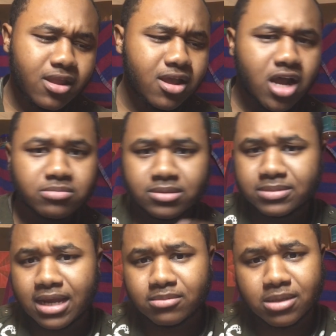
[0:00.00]

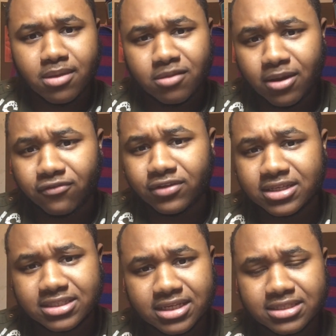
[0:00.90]
Sometimes they may be about 50
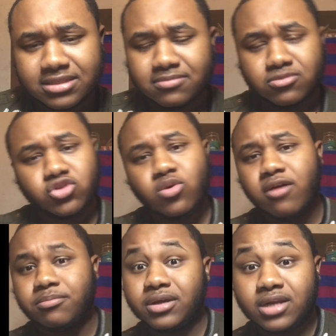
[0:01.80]
cents. 2 of them be
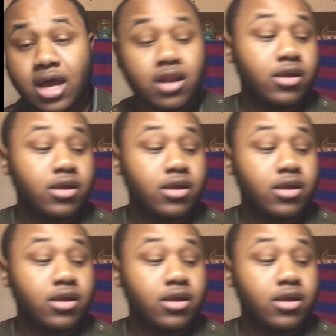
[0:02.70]
$1.